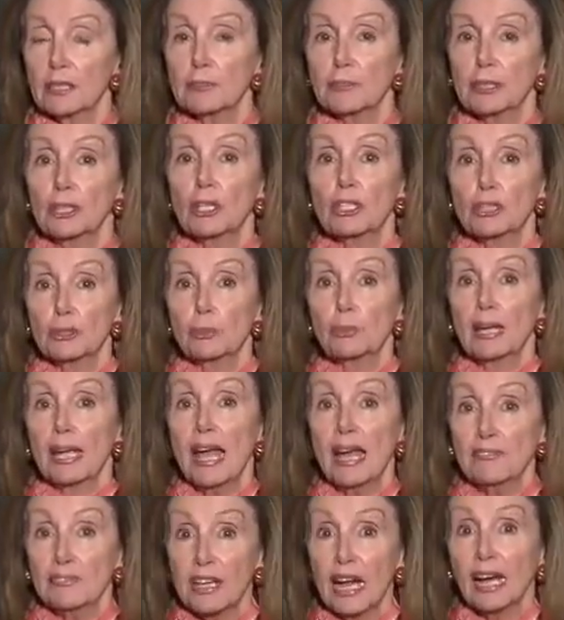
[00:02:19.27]
because we
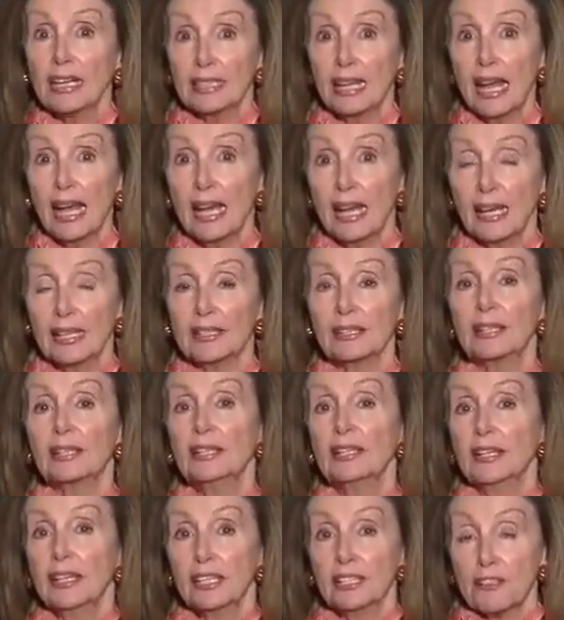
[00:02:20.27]
have not had
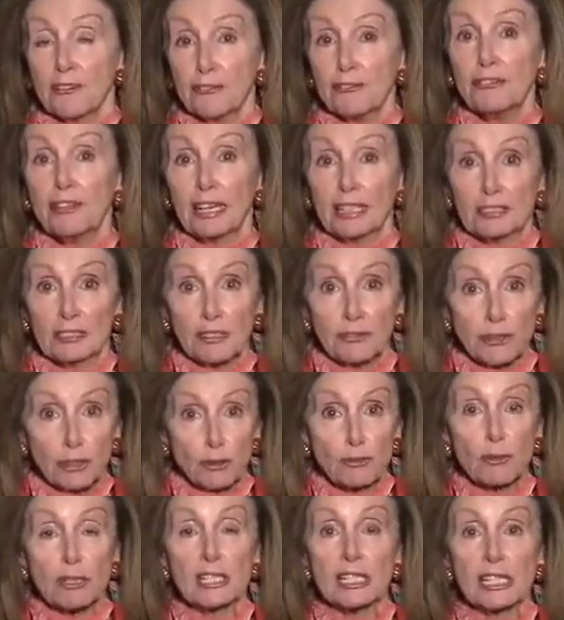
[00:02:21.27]
an effective
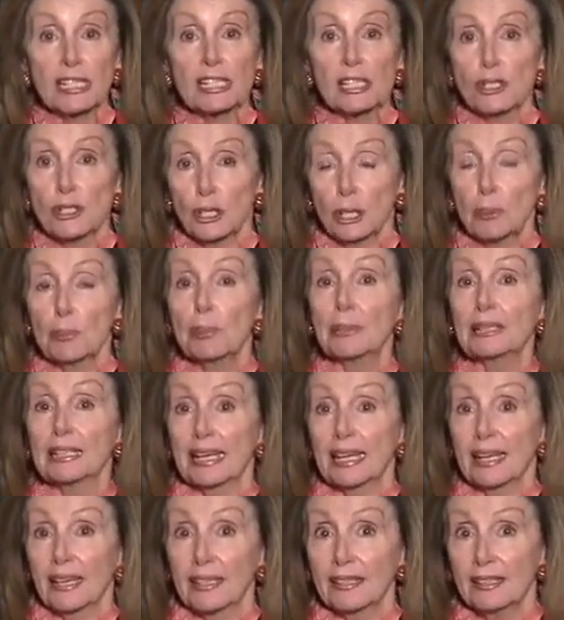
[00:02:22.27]
strategic
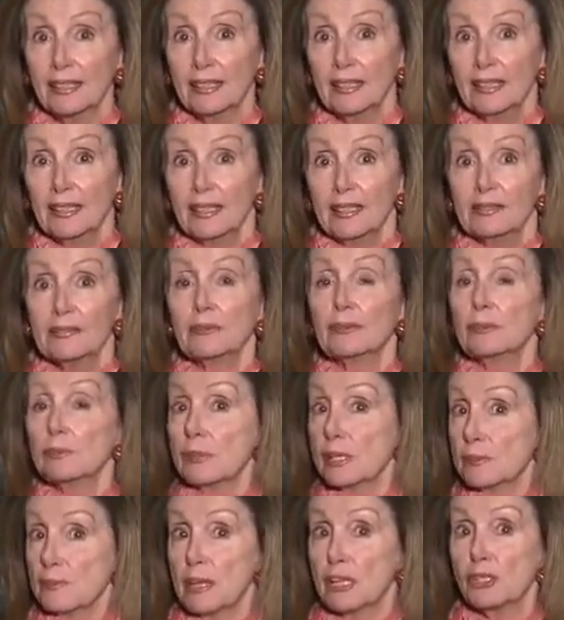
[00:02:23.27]
plan. The
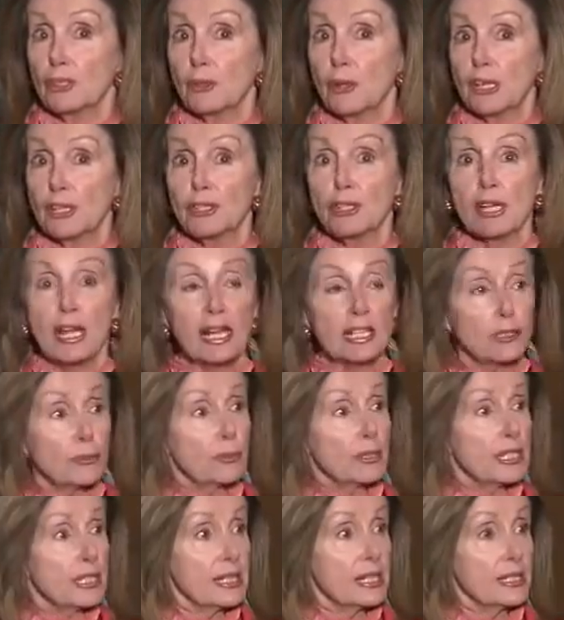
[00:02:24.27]
administration has
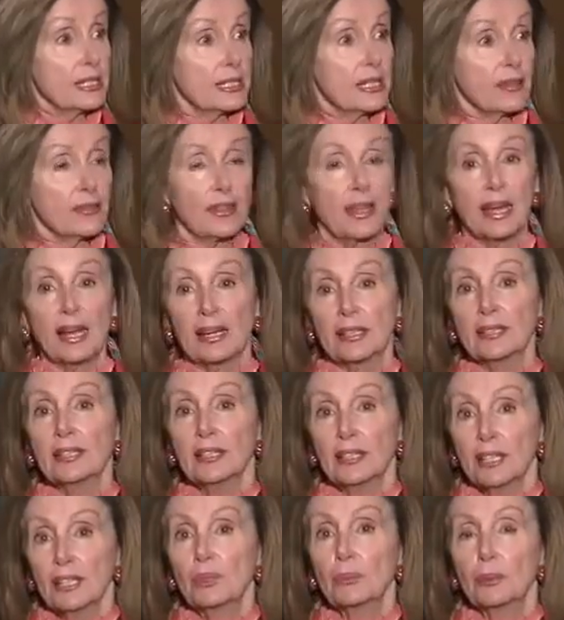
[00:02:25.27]
resisted that.
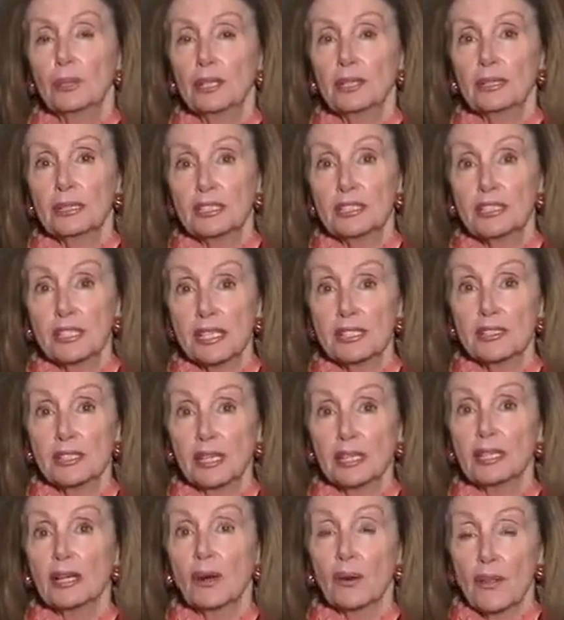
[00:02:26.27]
We're
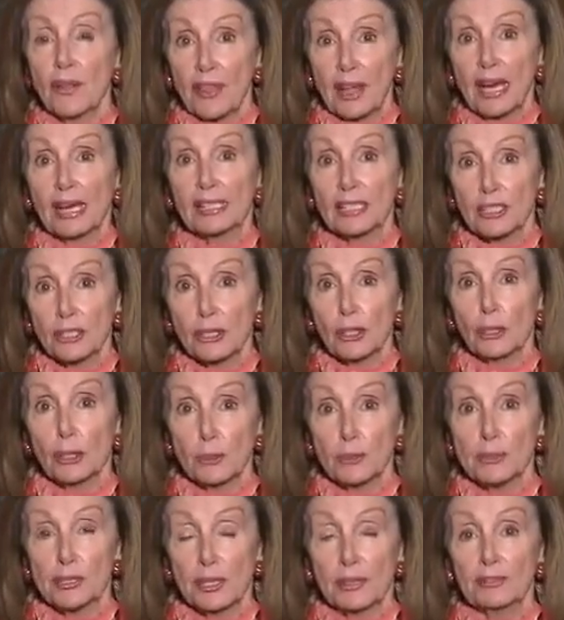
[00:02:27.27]
insisting on that in
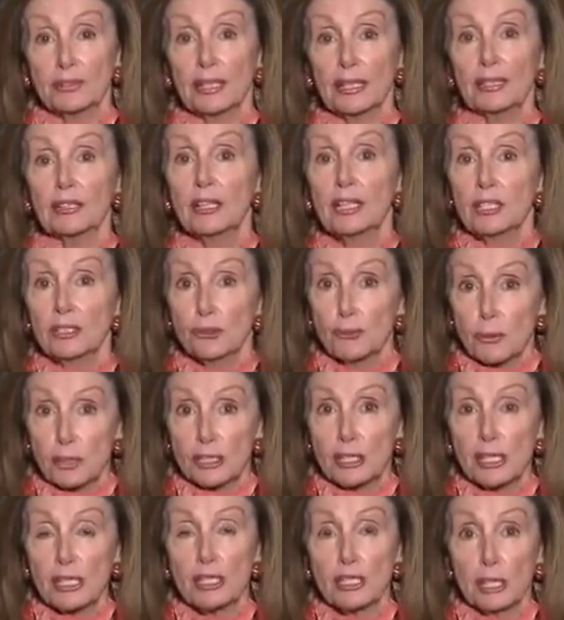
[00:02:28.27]
terms of a
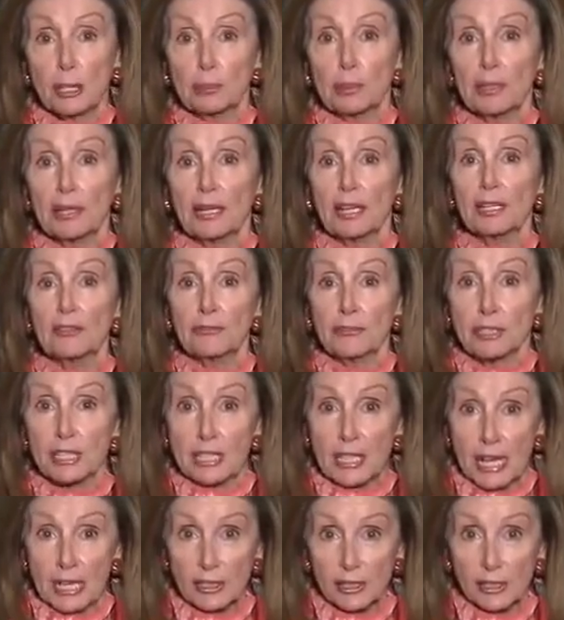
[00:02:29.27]
strategic plan for
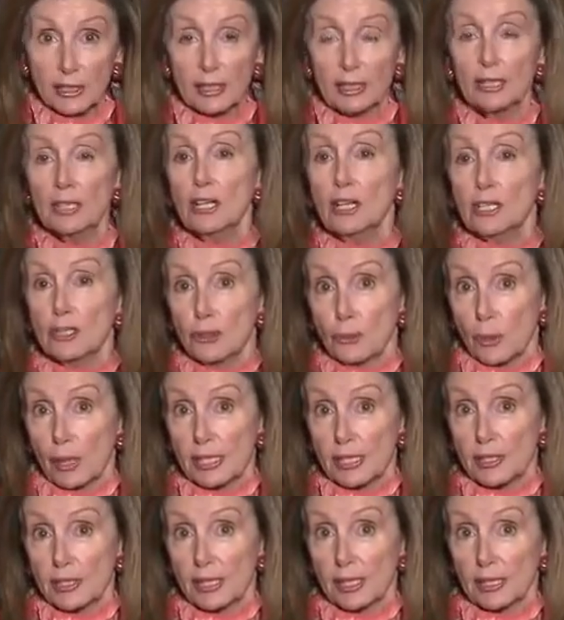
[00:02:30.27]
testing,
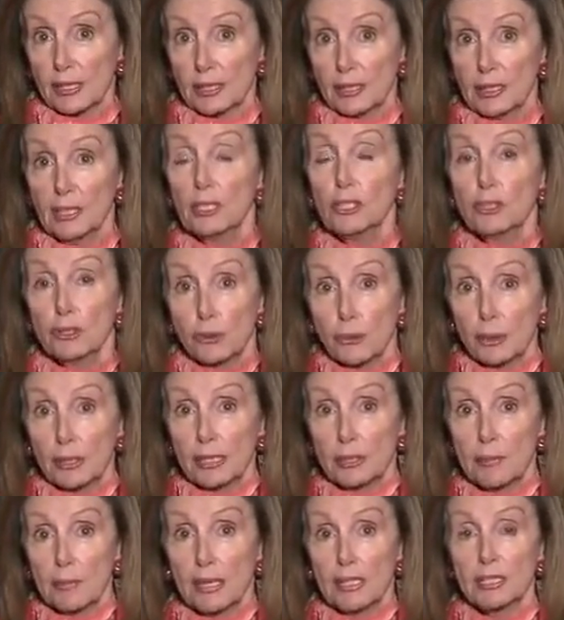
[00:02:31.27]
tracing,
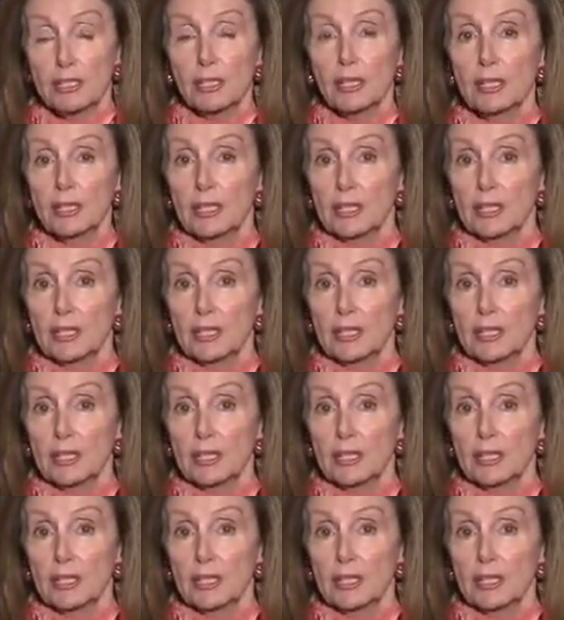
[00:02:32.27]
treatment,